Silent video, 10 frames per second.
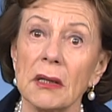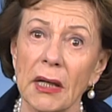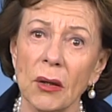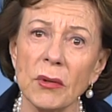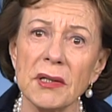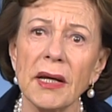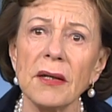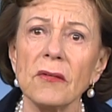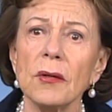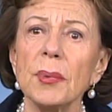
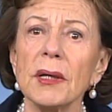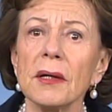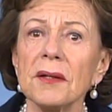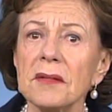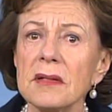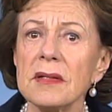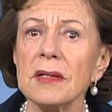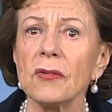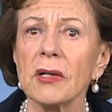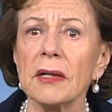nowadays, the big
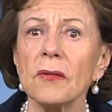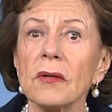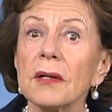ICT giants